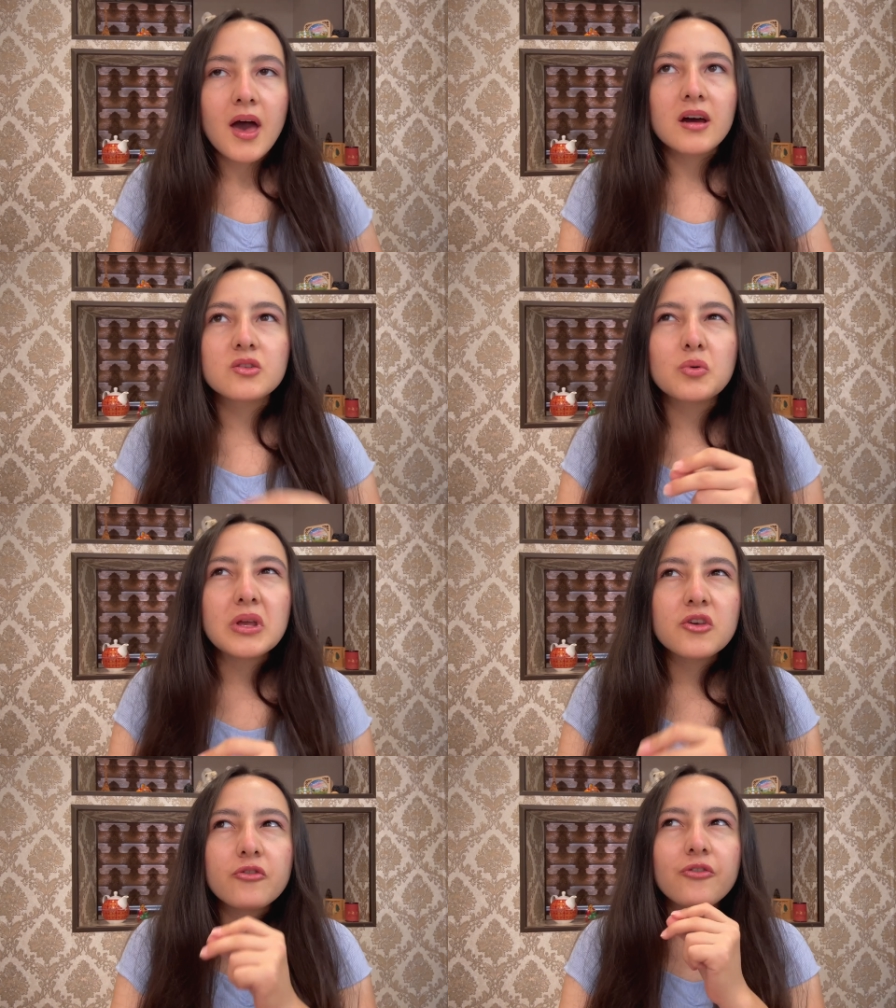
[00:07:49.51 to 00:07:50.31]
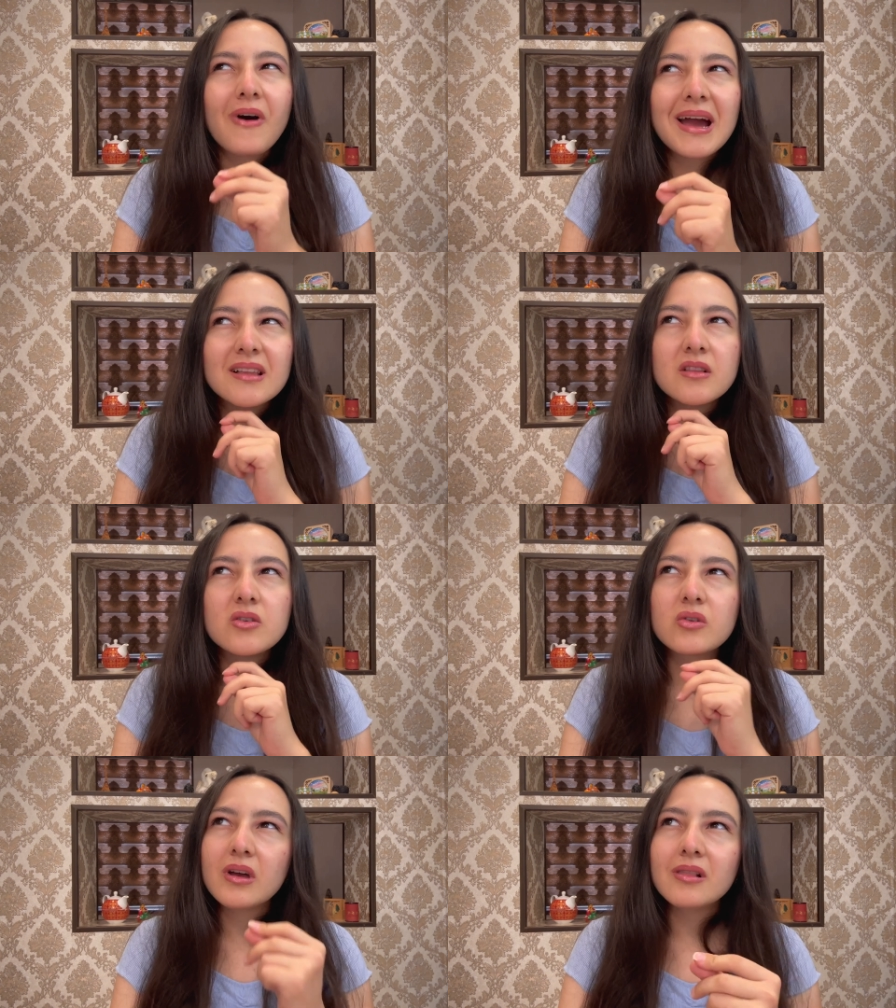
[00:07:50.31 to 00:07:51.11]
And when you finally
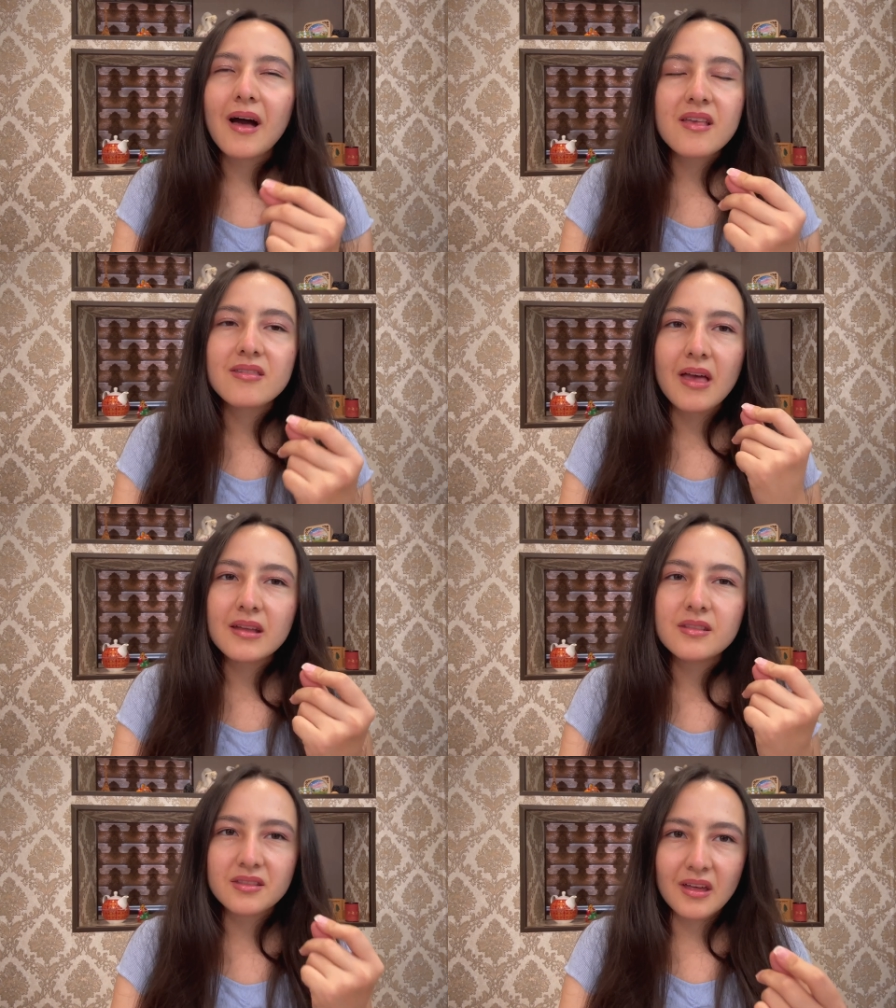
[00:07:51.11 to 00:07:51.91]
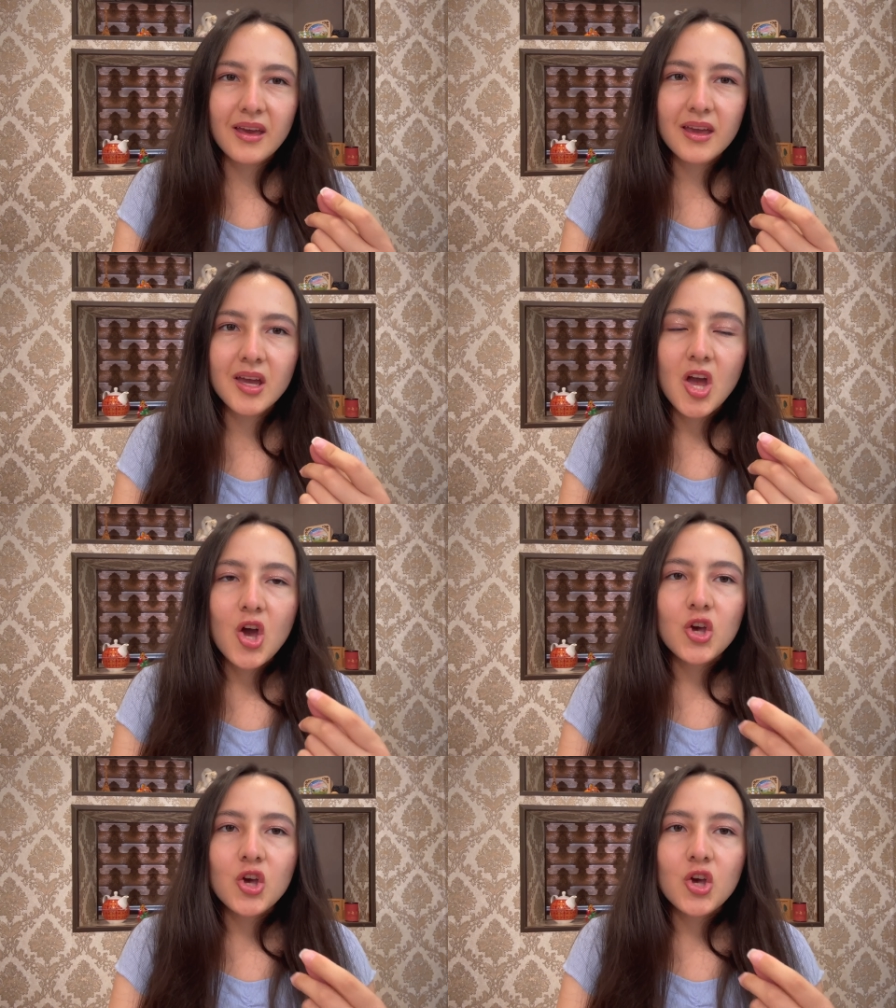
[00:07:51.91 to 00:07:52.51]
realize that thing,